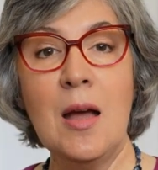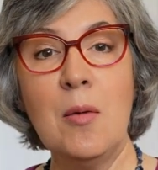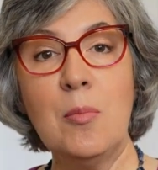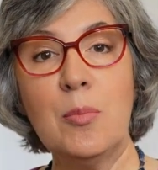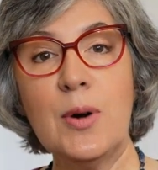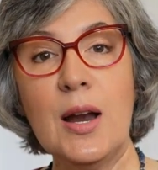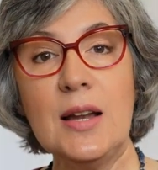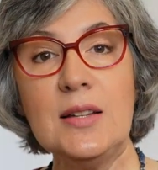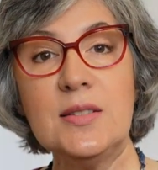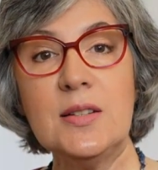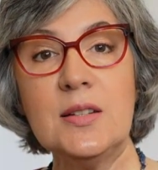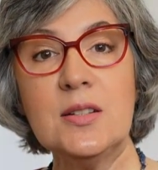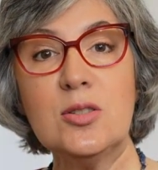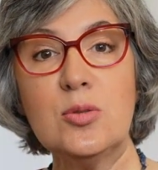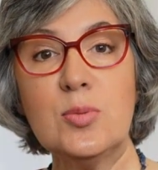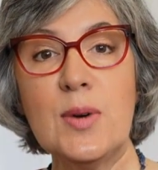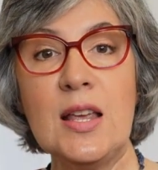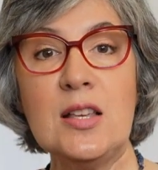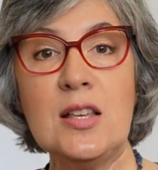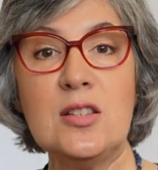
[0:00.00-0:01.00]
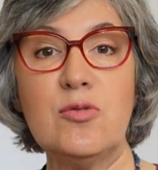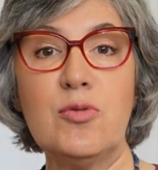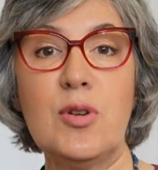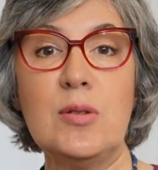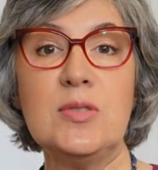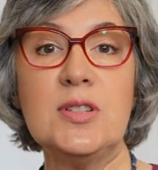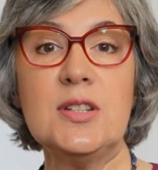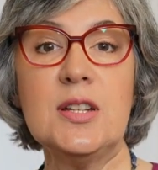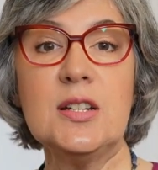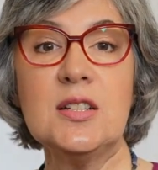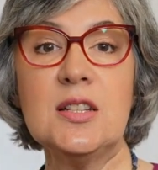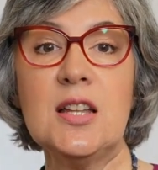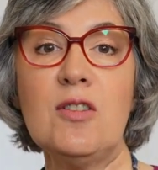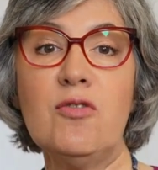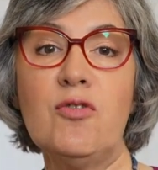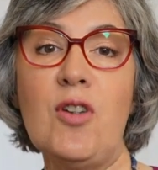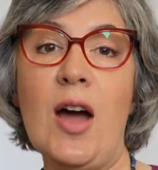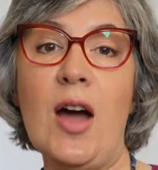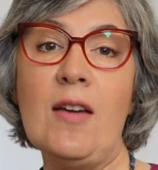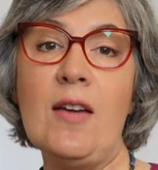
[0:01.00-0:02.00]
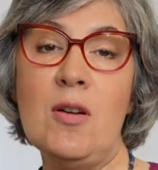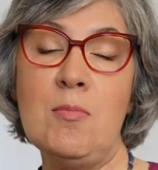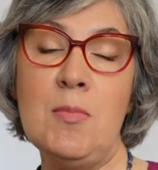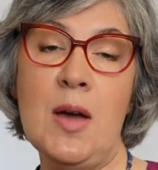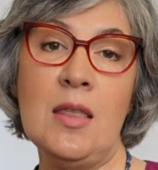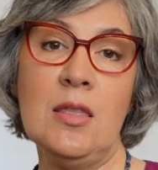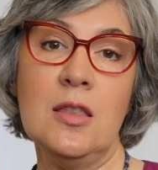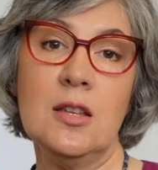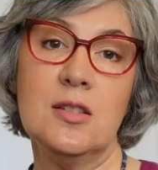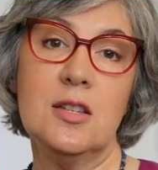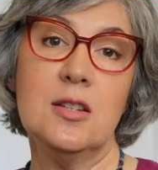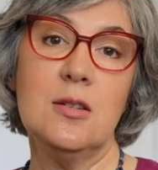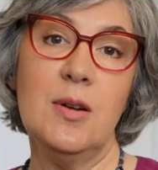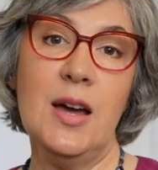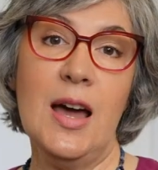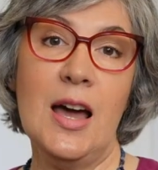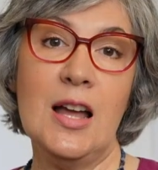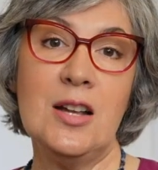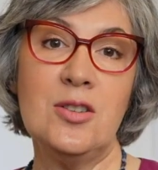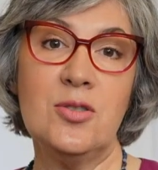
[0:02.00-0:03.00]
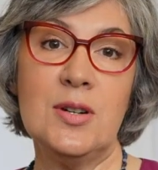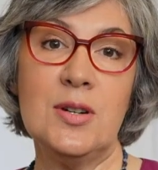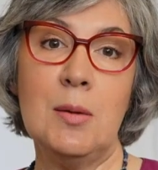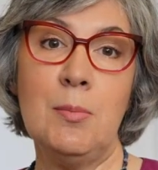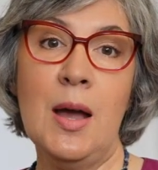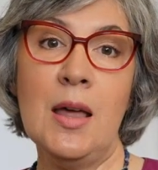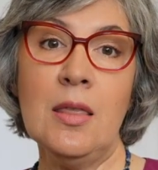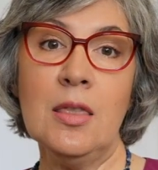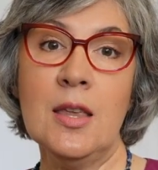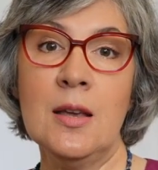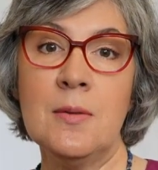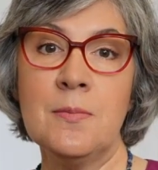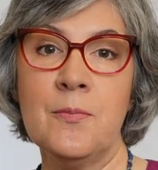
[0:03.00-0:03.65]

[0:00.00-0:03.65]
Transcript: Prices range from 65 a month to 100 a month.